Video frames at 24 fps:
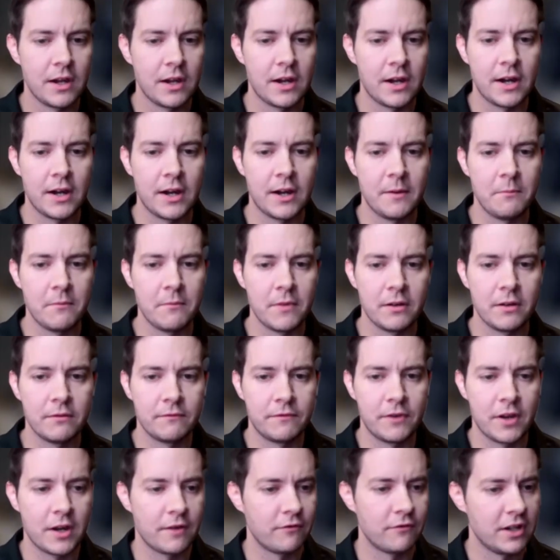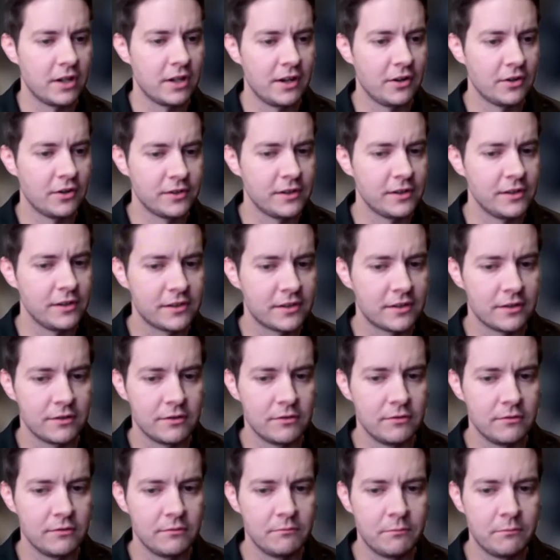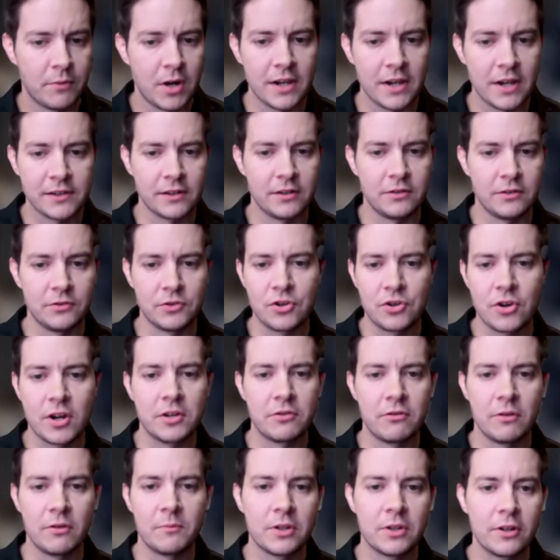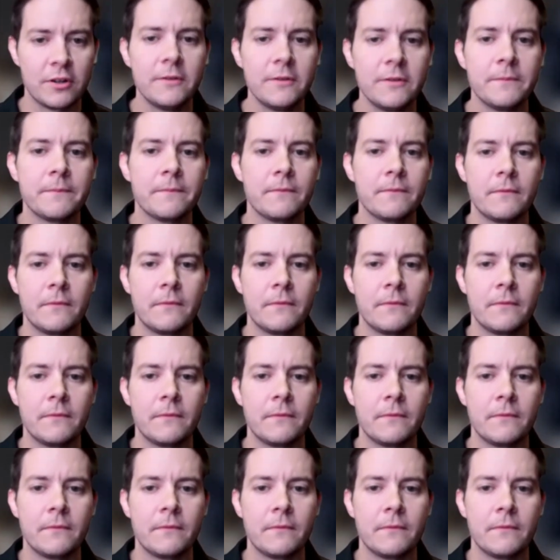for everyday Aussies to buy, sell, trade crypto.